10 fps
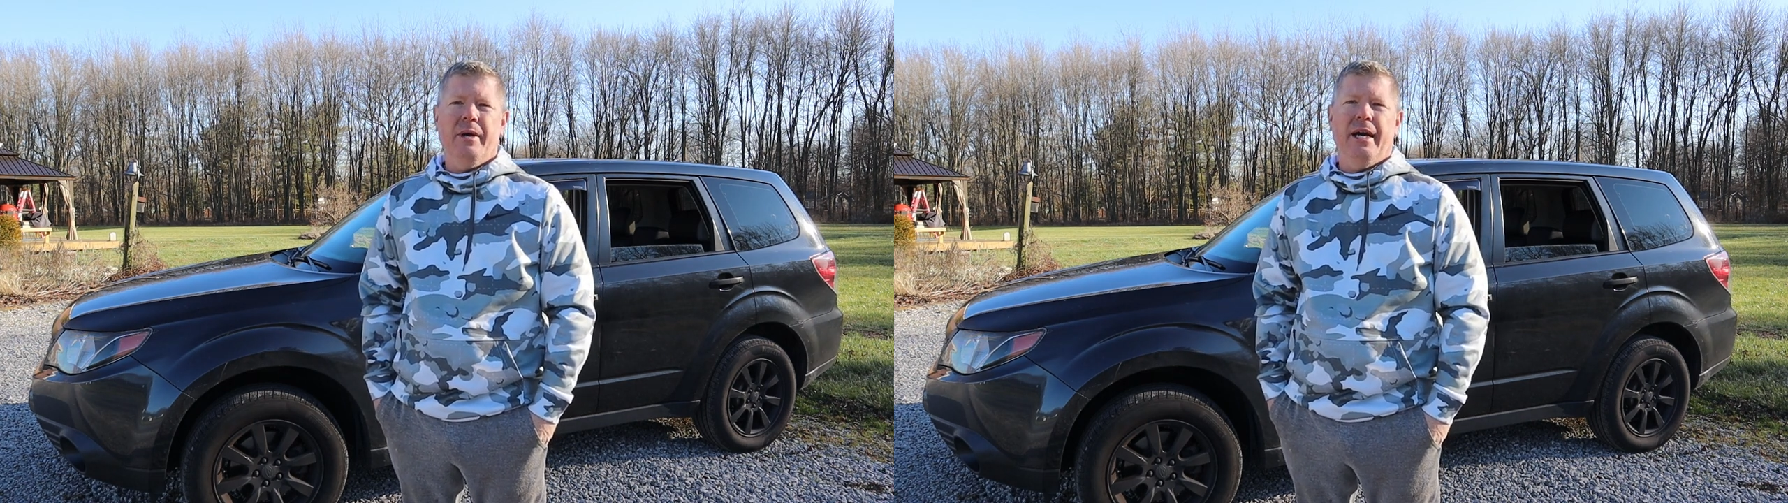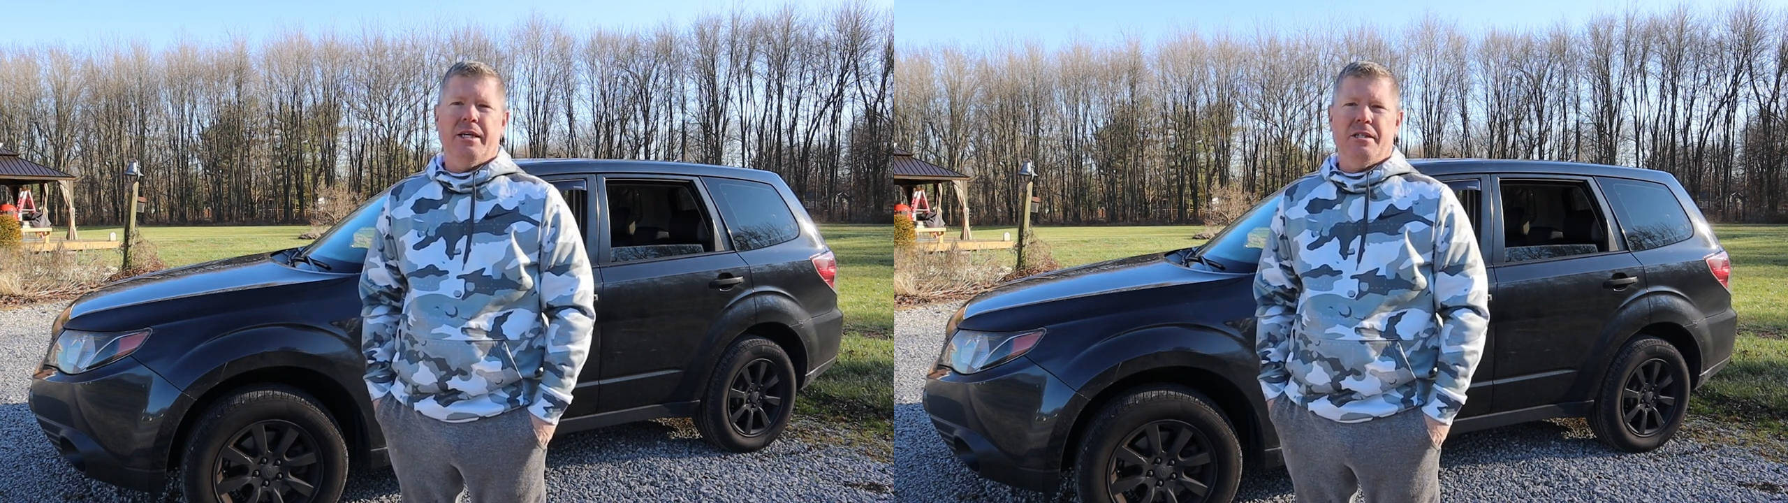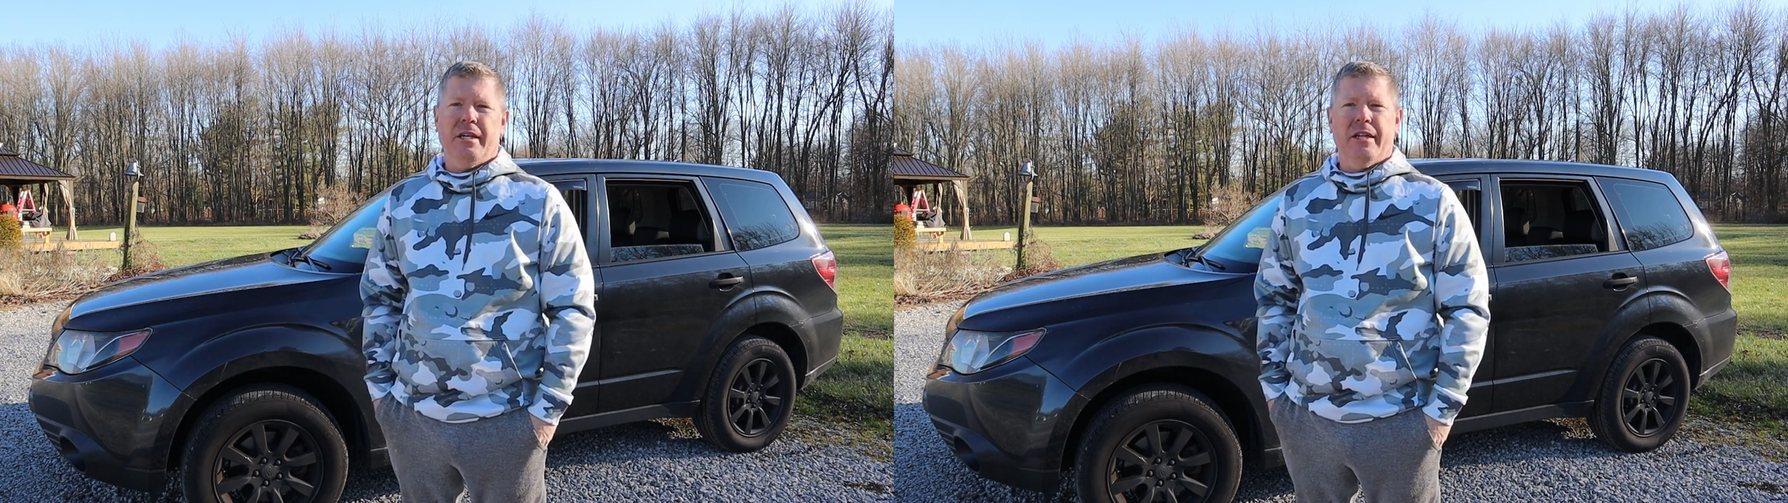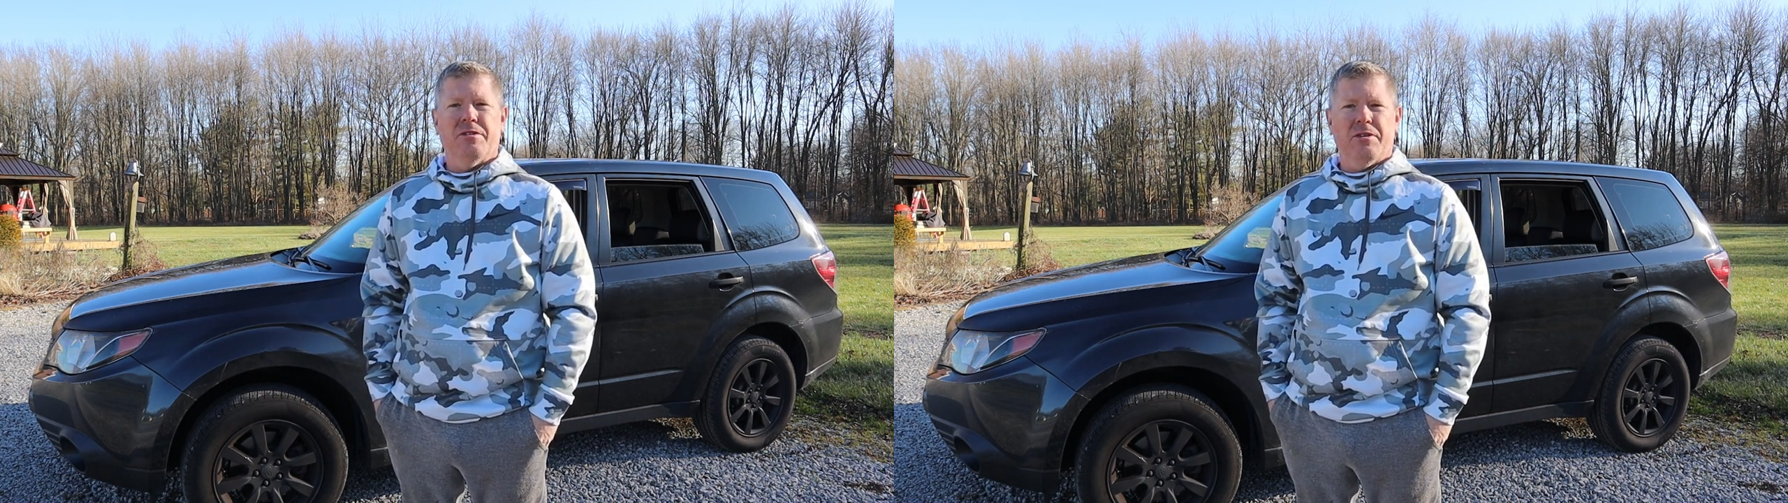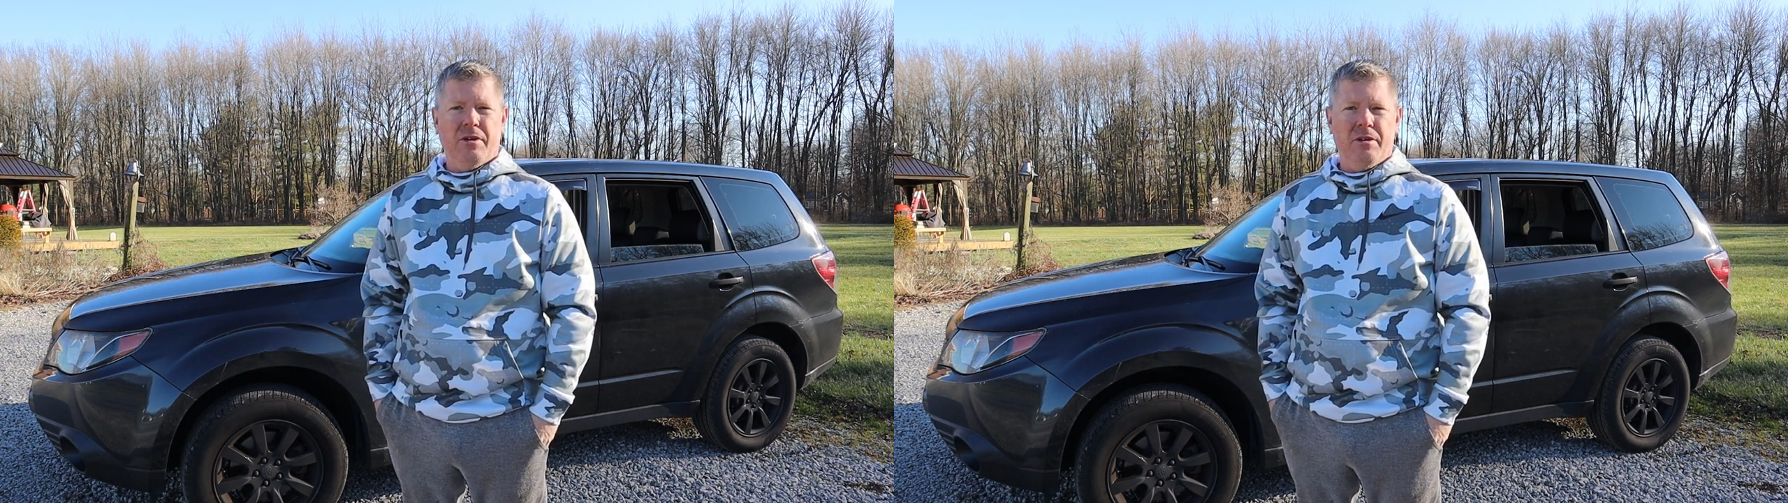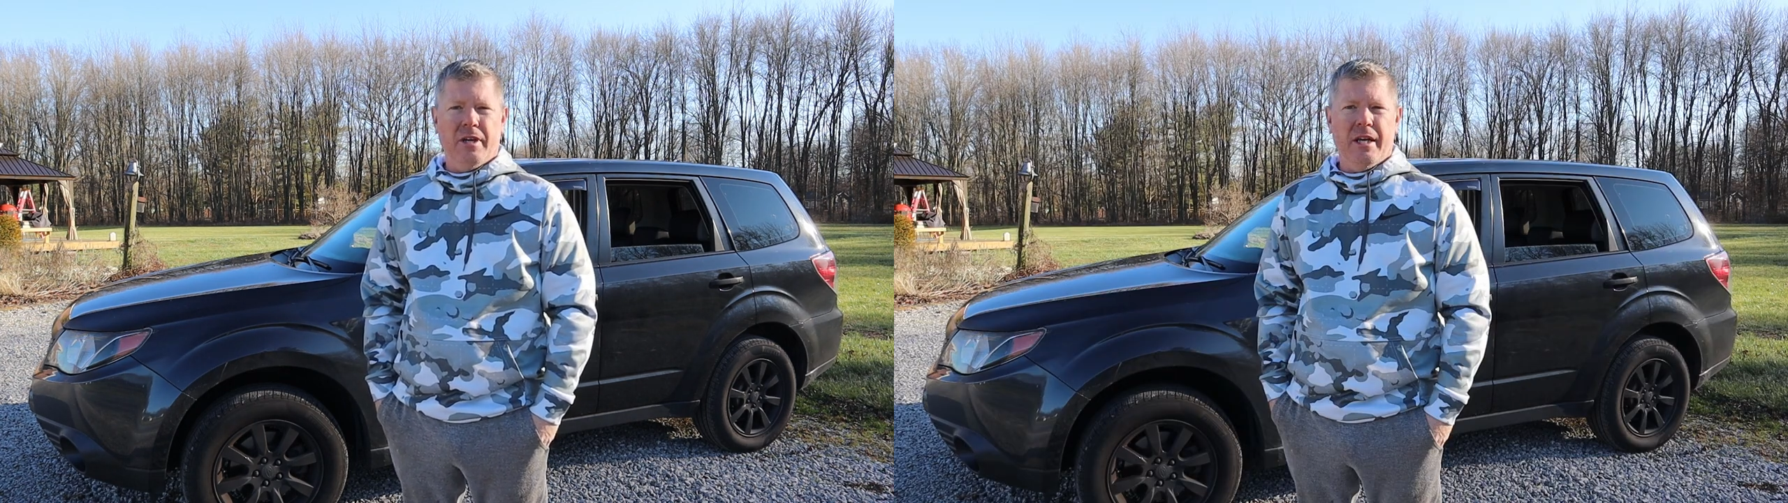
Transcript: we actually installed